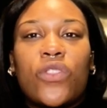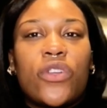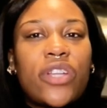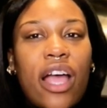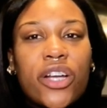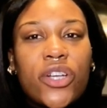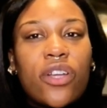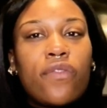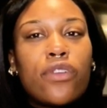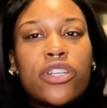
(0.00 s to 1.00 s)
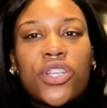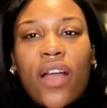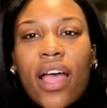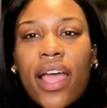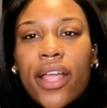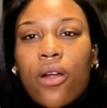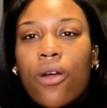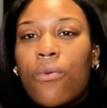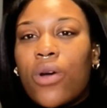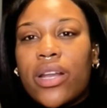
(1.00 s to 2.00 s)
your doctor if you're trying
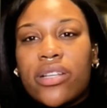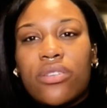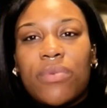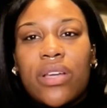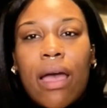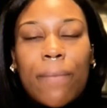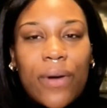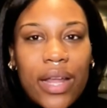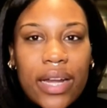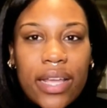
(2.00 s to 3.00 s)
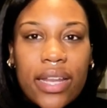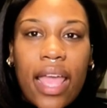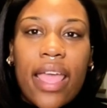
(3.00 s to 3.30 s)
or wanting to become pregnant.